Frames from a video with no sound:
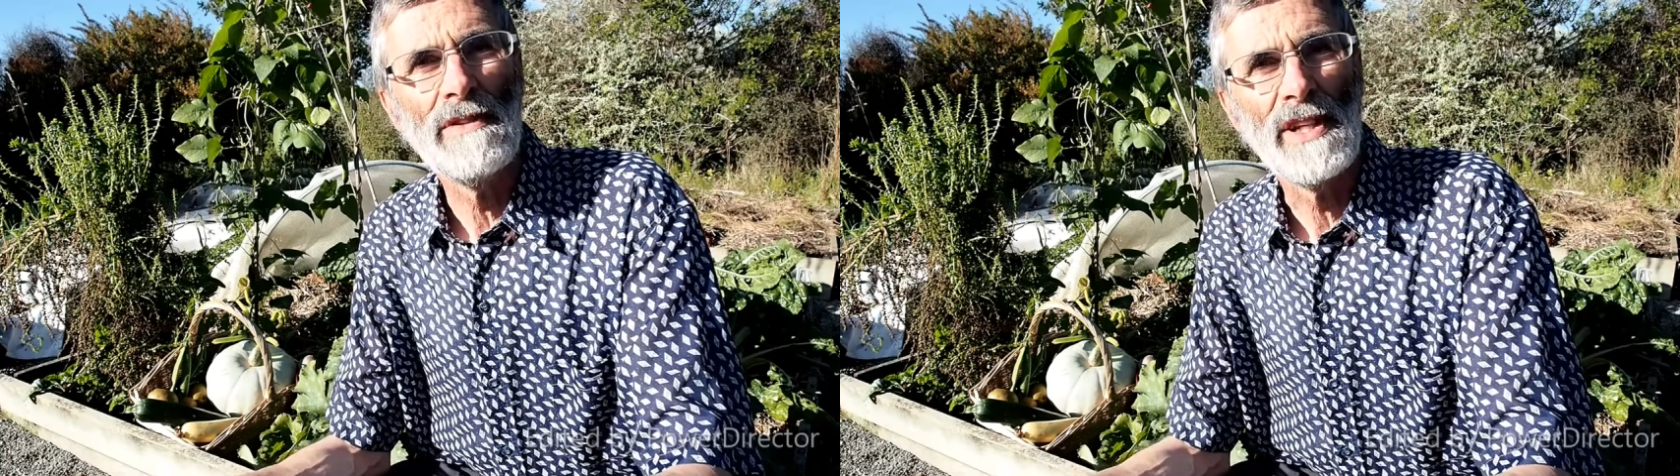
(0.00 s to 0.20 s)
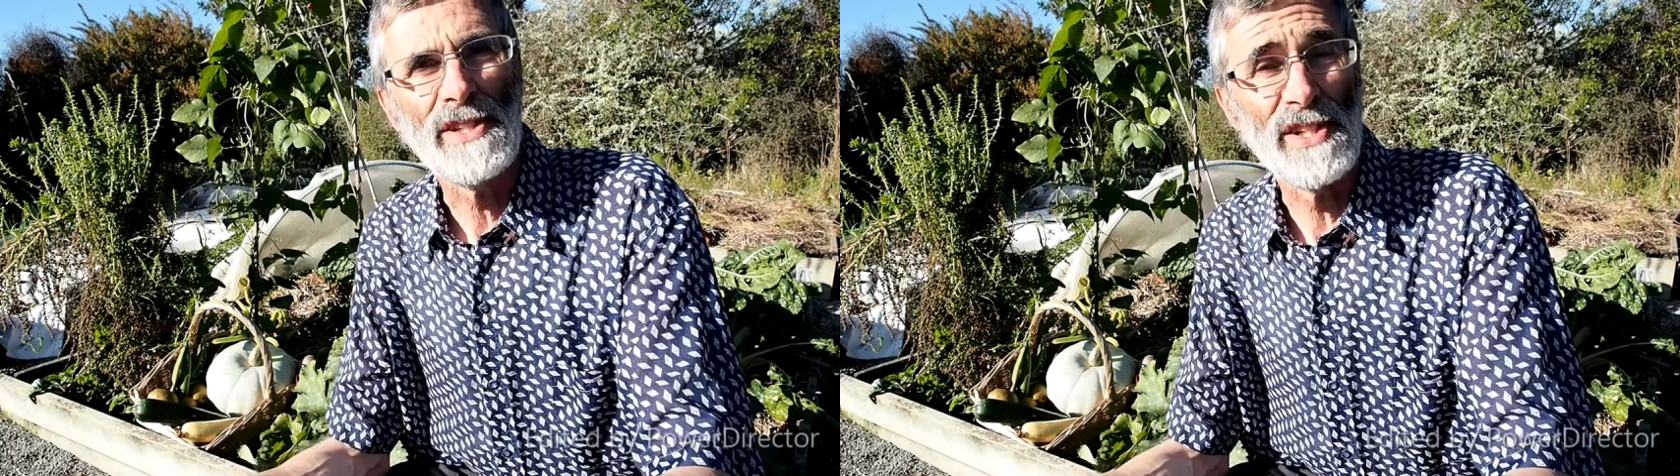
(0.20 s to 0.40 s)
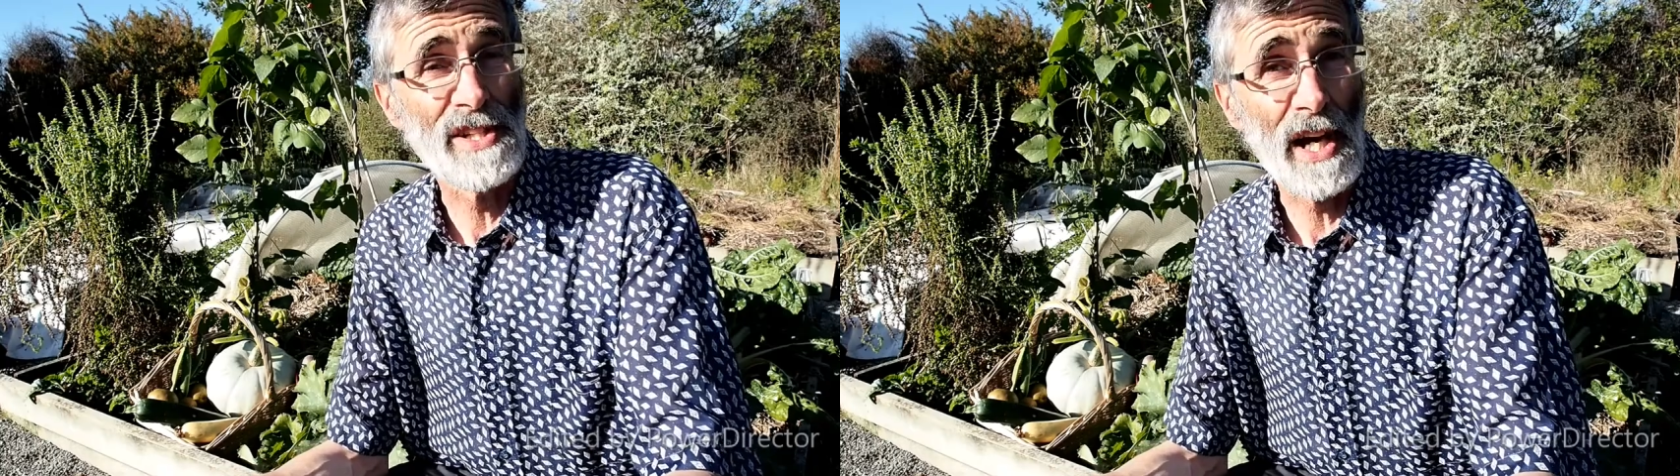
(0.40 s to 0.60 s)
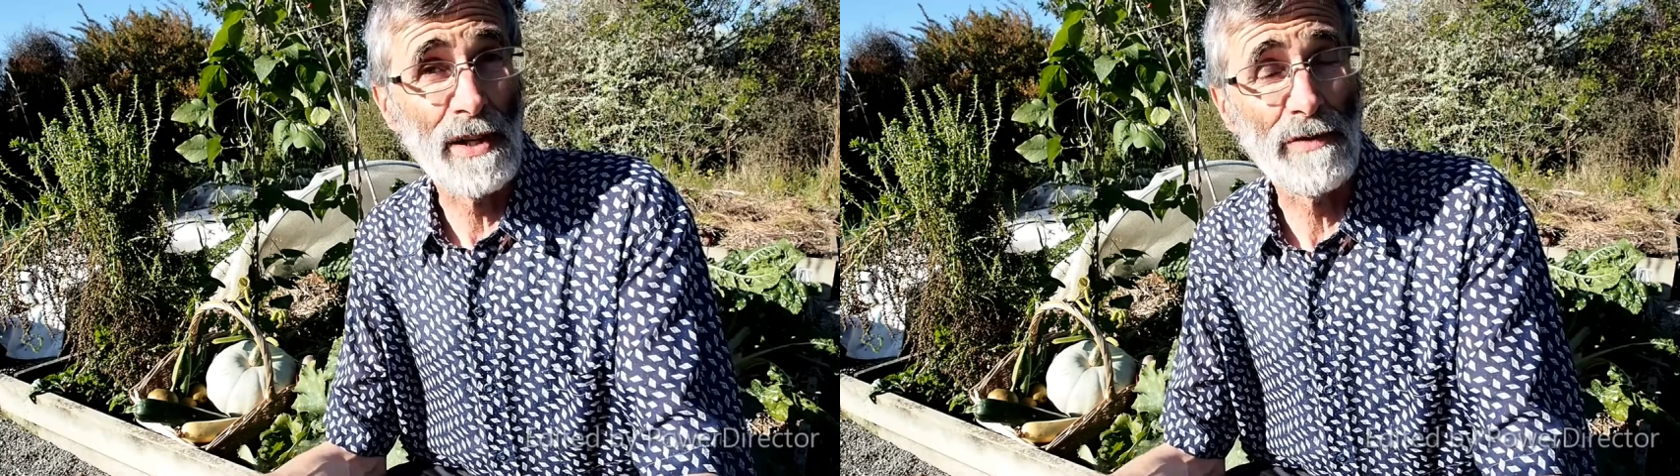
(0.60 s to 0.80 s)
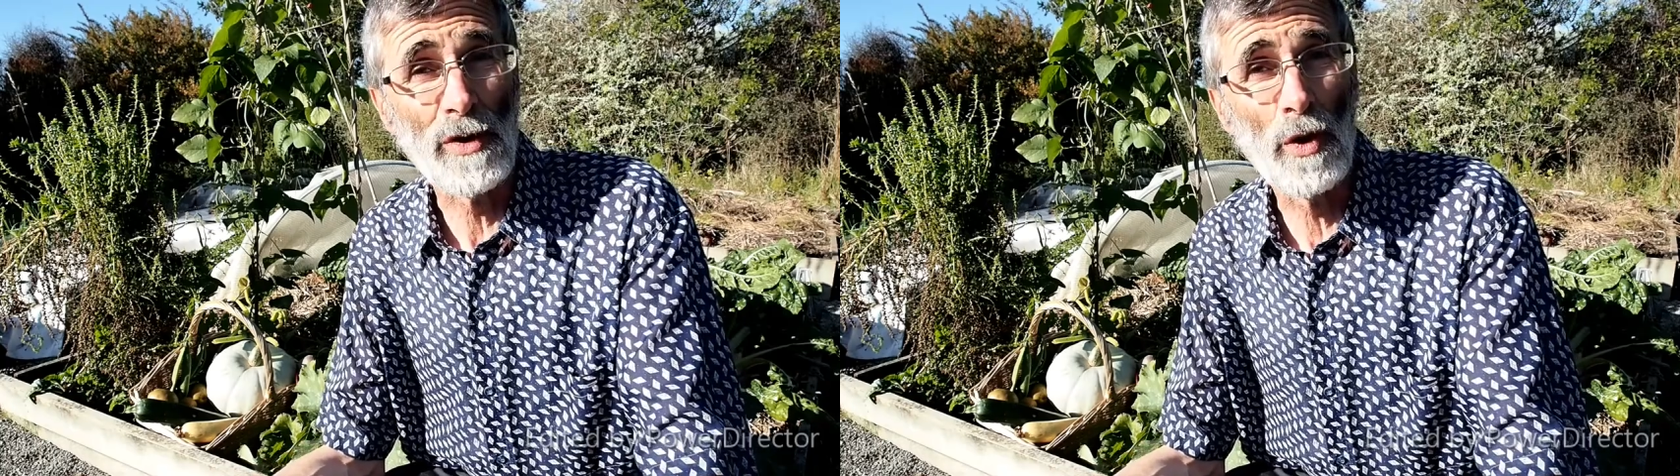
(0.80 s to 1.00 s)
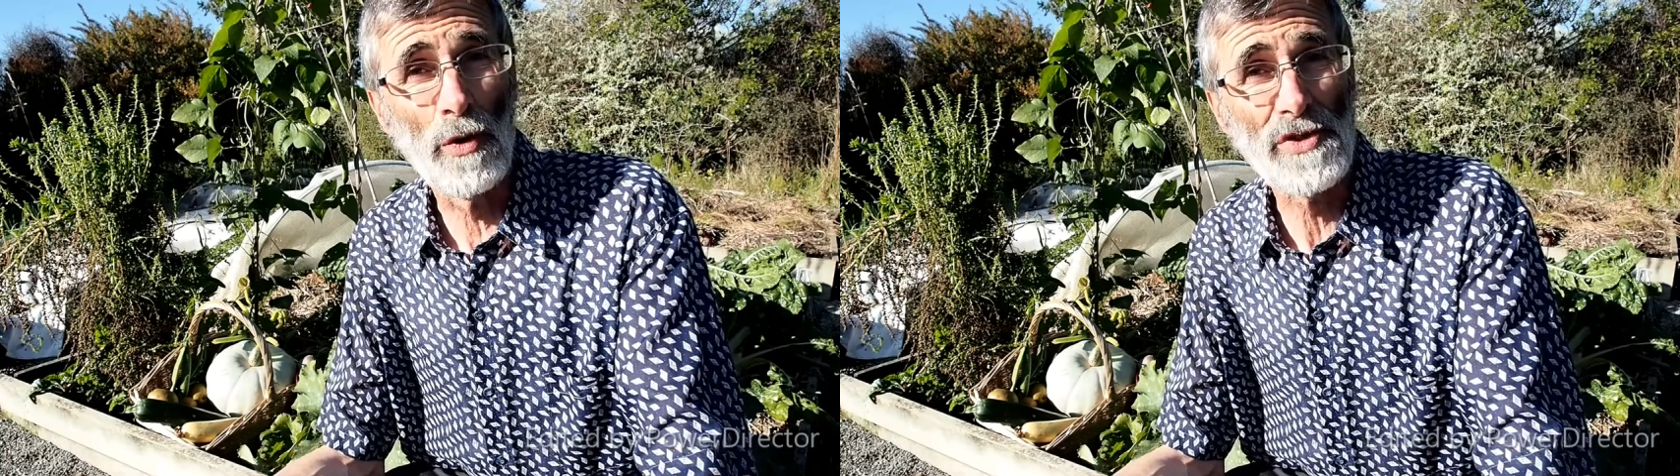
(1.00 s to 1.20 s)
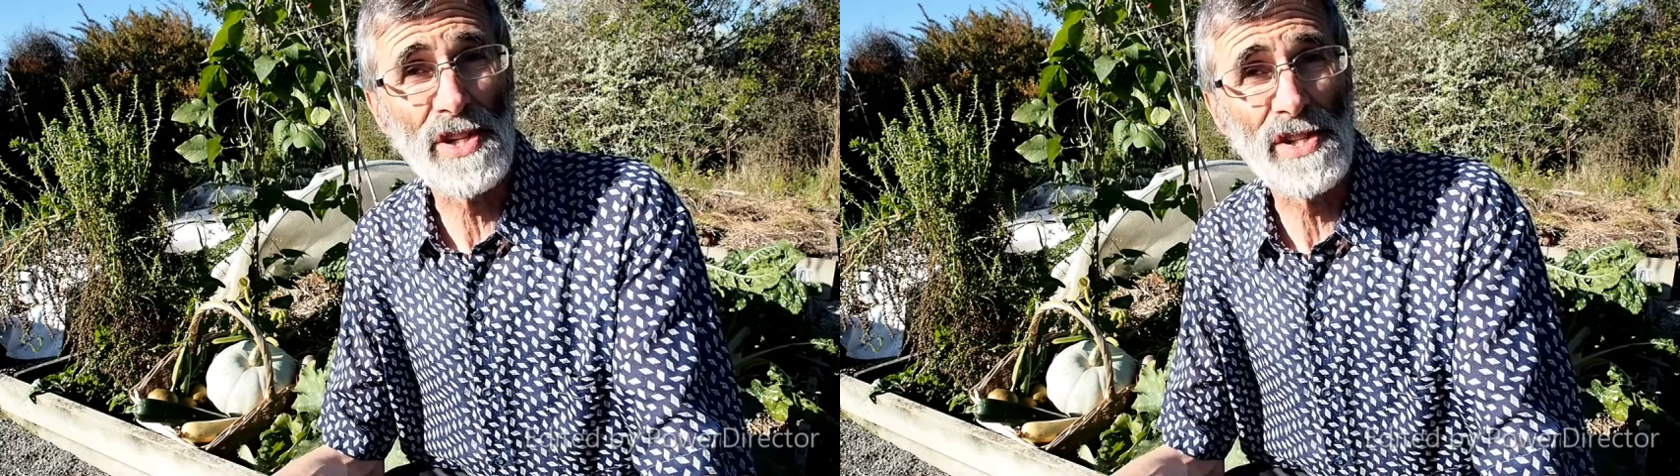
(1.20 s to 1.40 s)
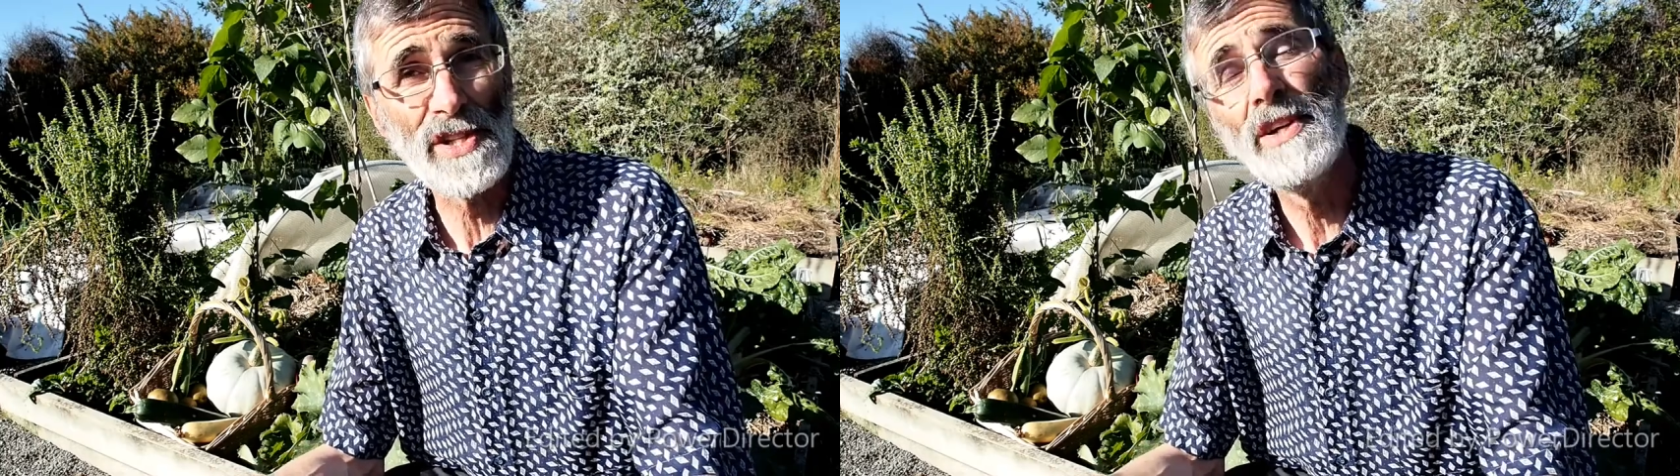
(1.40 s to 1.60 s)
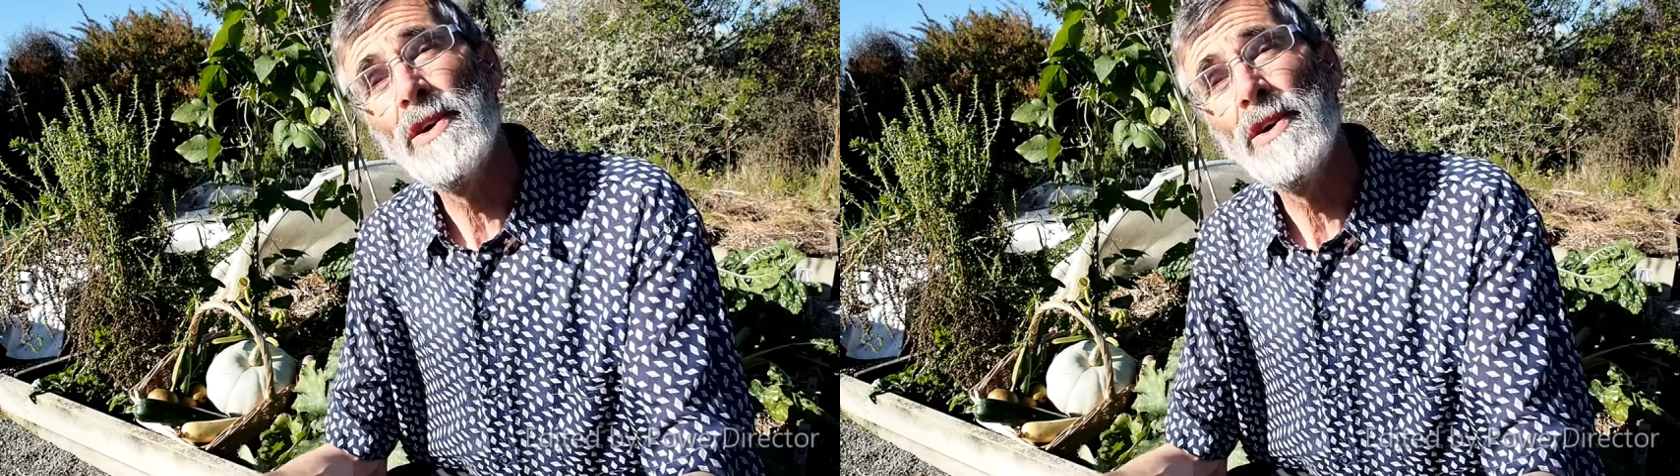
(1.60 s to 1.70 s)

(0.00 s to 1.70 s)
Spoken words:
It's designed for courses,